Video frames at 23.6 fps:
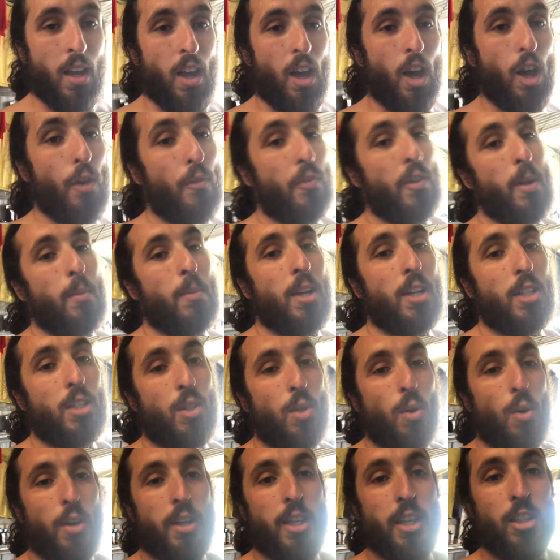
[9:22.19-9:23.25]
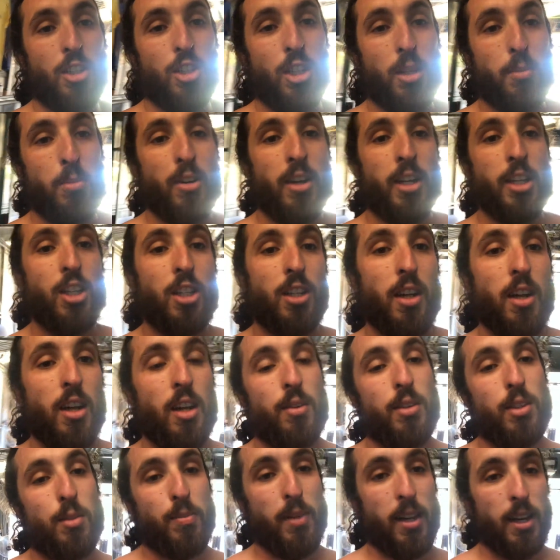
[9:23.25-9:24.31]
hopefully I'm not talking gibberish. I know
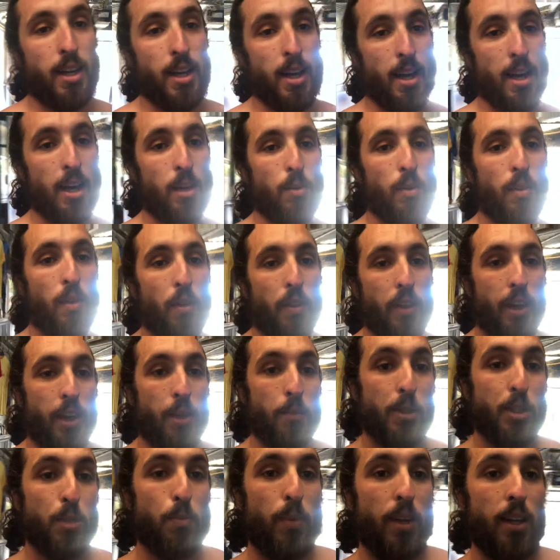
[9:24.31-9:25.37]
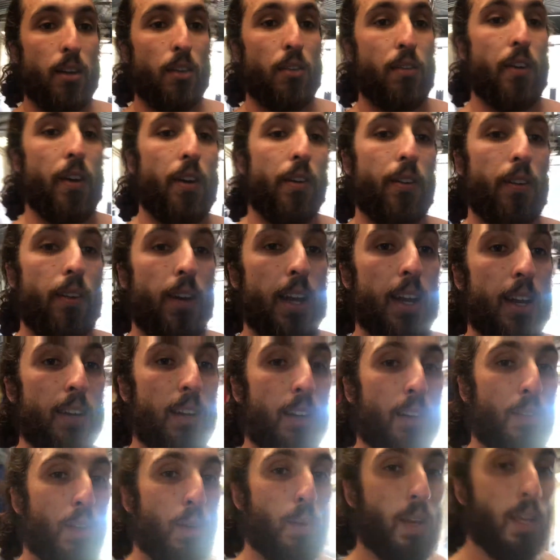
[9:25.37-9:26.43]
it's bloody hard with all the numbers being thrown around and
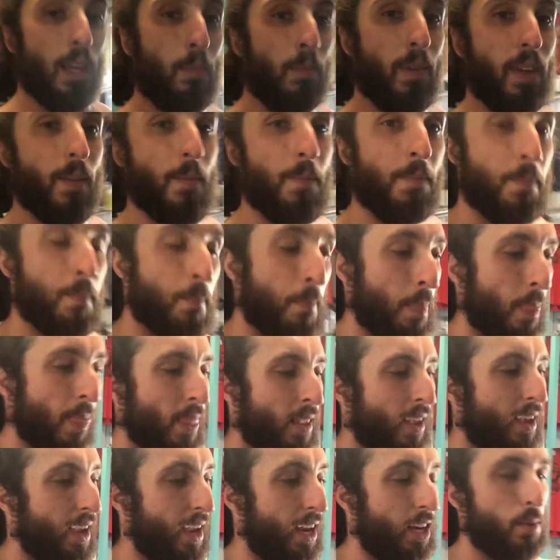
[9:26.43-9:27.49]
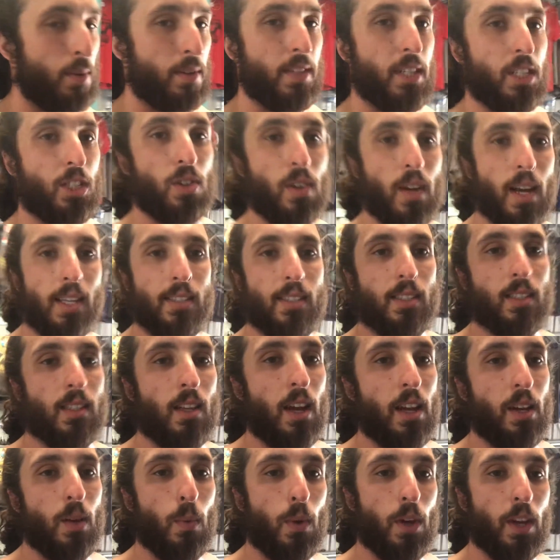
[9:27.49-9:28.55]
everywhere, but anyone that tries this
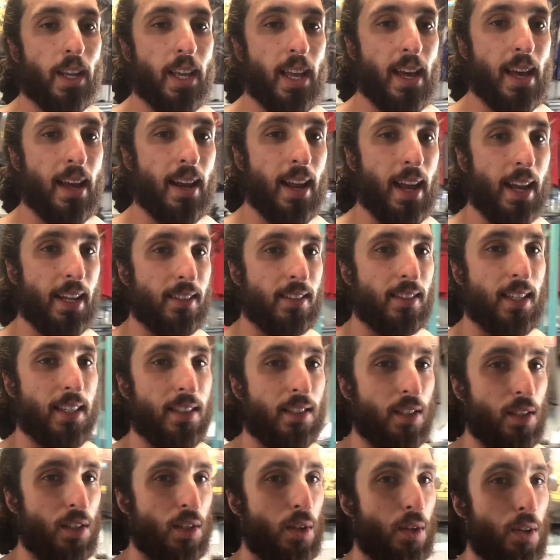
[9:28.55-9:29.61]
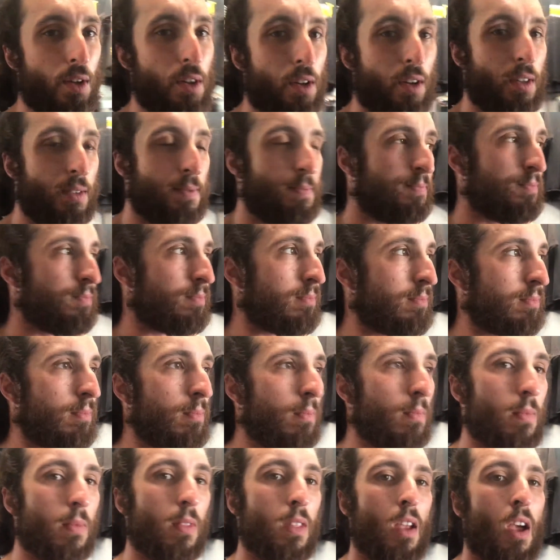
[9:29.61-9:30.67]
kind of workout, 8 sets of 2
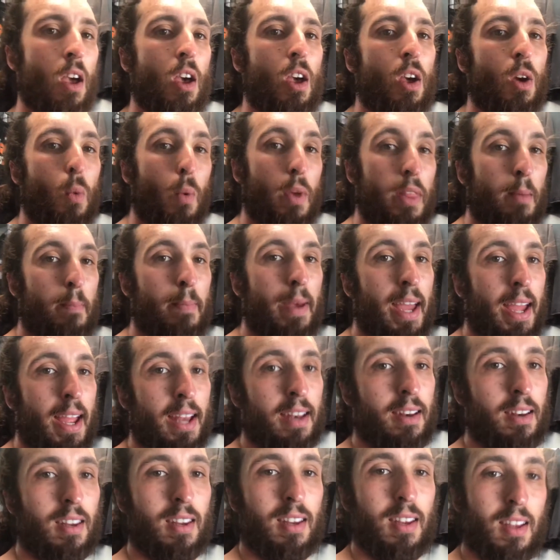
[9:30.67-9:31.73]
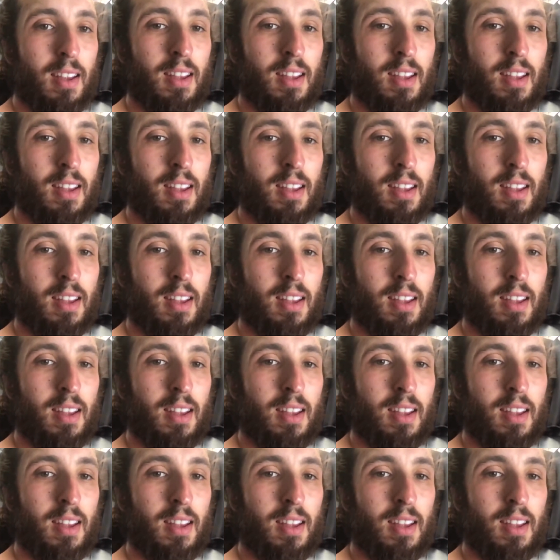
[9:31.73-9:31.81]
with a band,